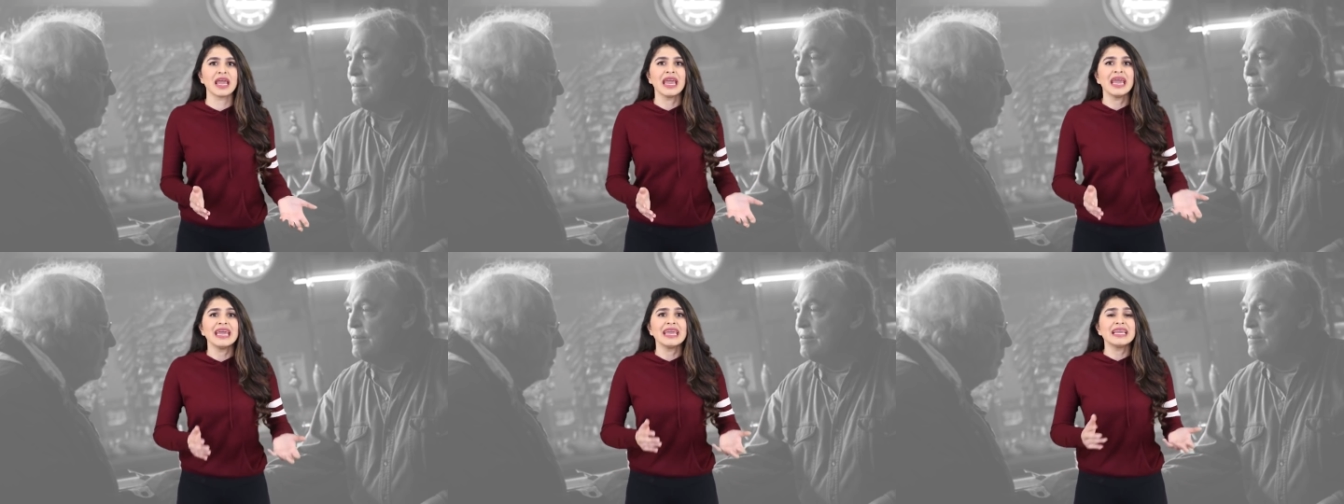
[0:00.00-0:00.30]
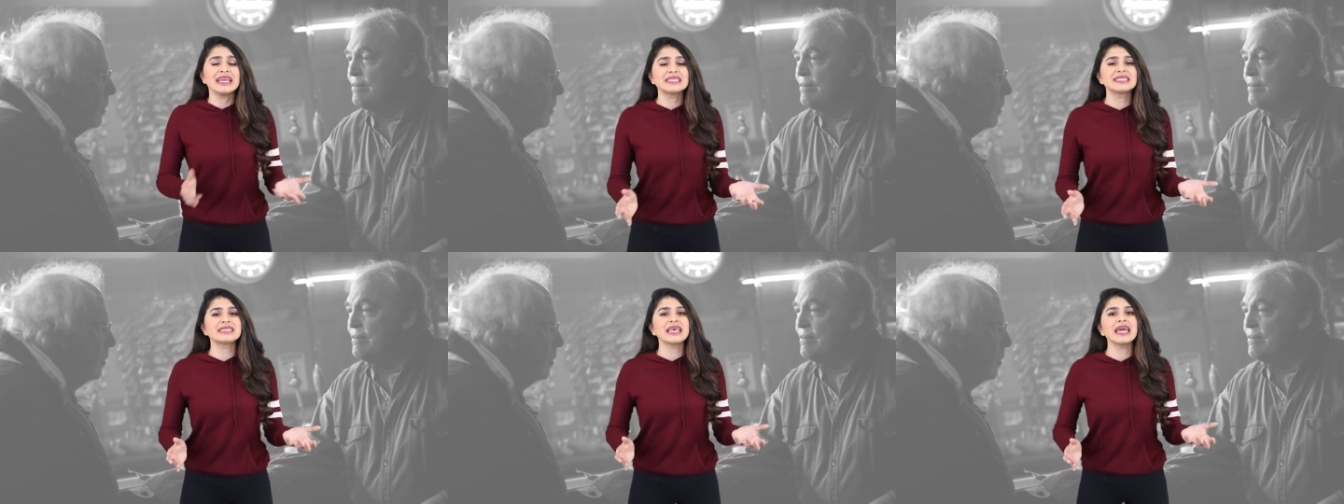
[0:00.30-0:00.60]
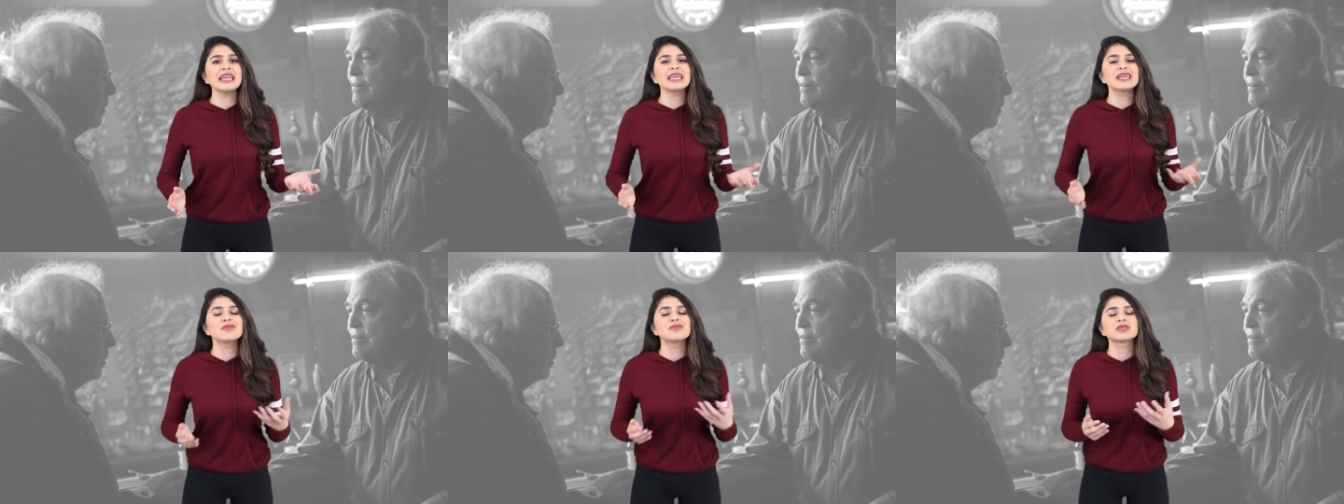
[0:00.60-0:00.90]
He
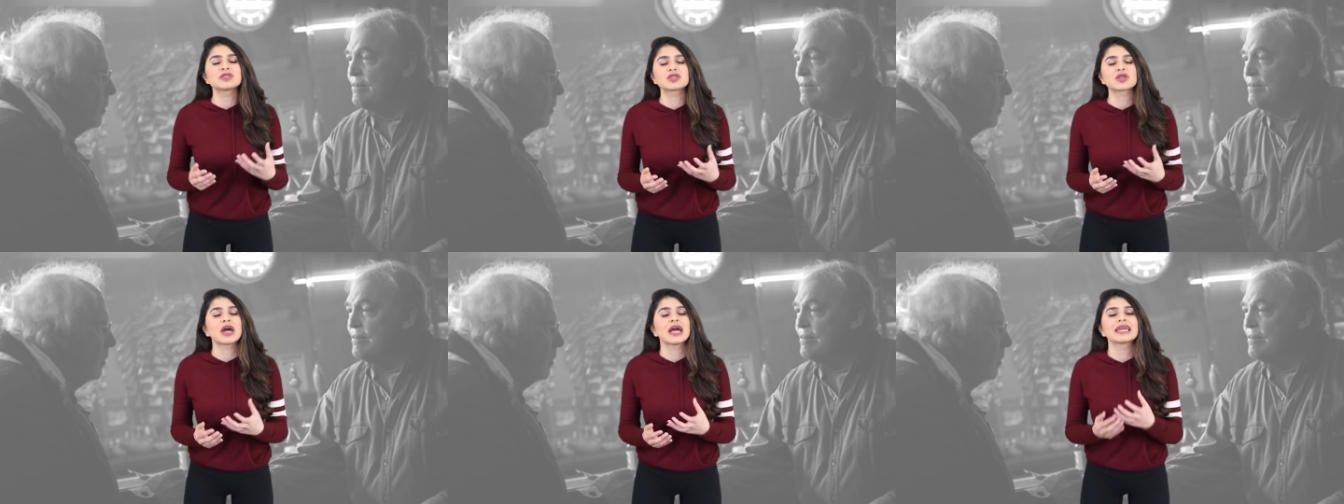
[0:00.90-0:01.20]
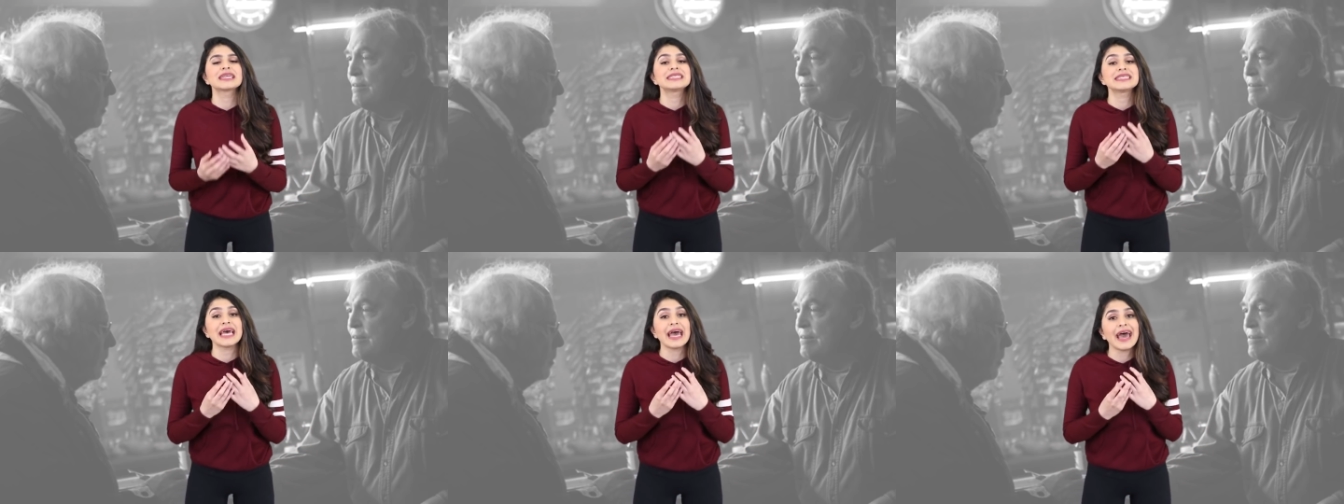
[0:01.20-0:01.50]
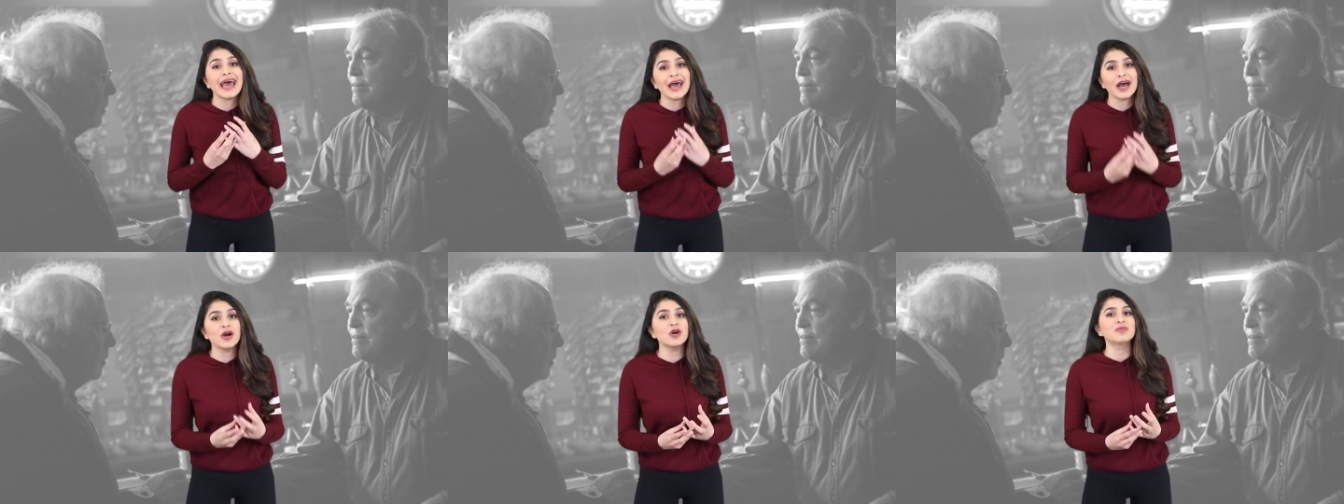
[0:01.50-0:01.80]
said he was trying to
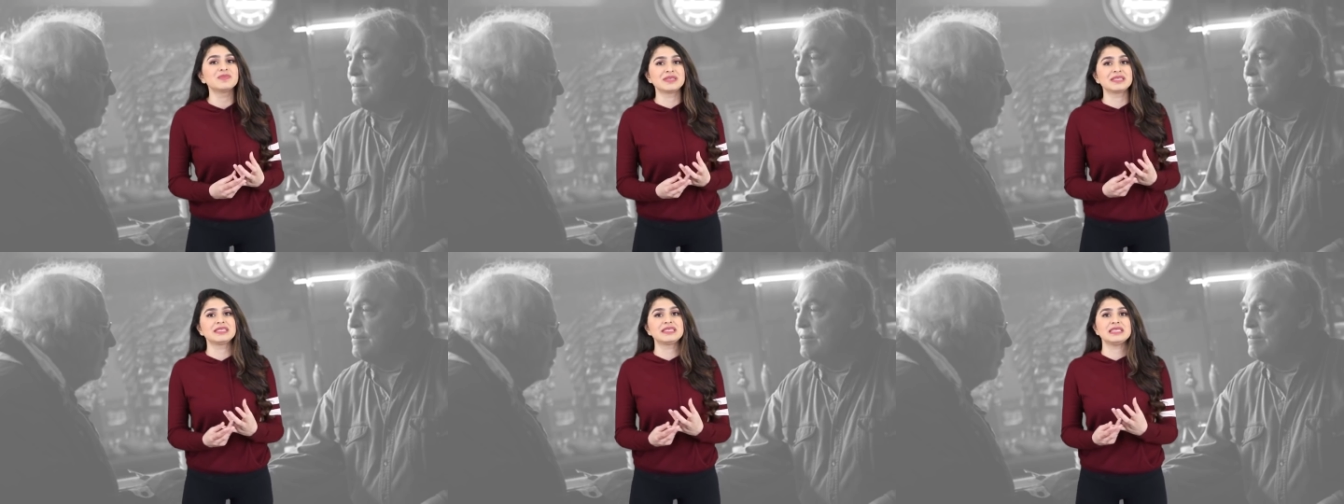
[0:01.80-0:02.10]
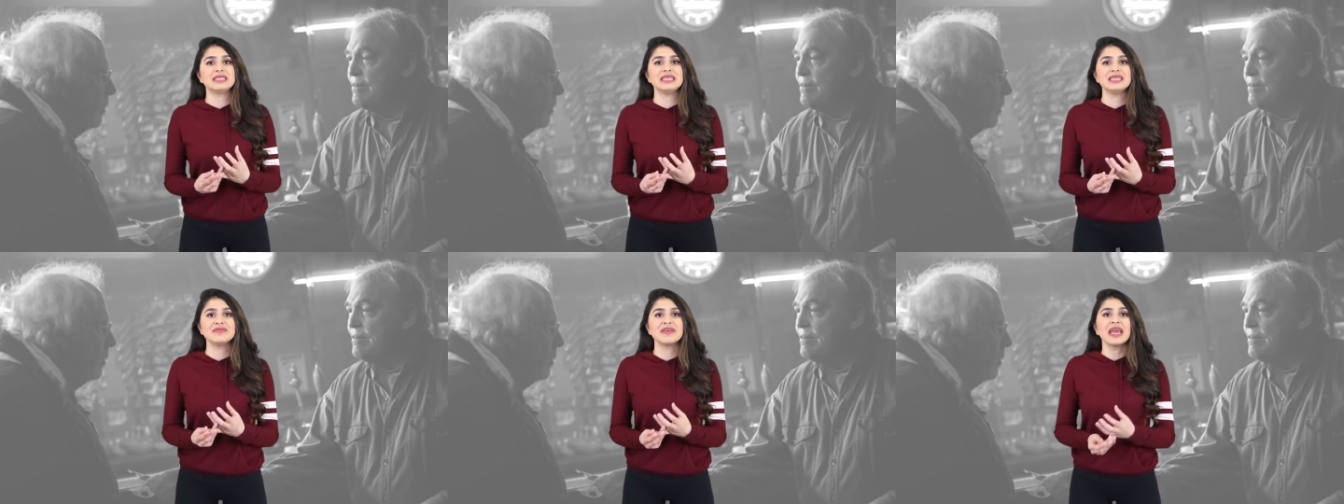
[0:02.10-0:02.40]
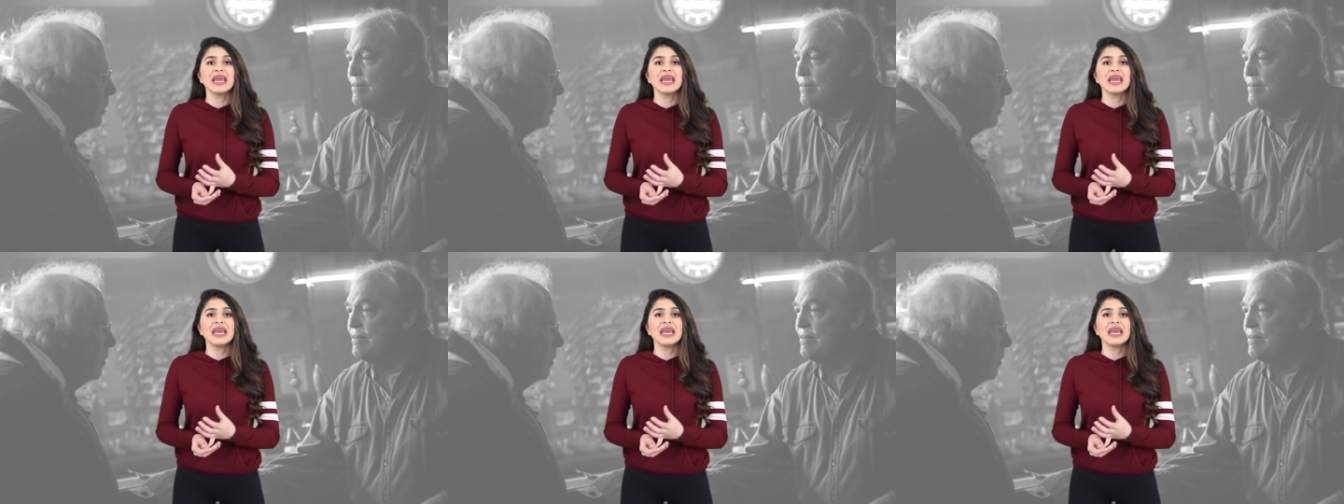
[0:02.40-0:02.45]
help Steve.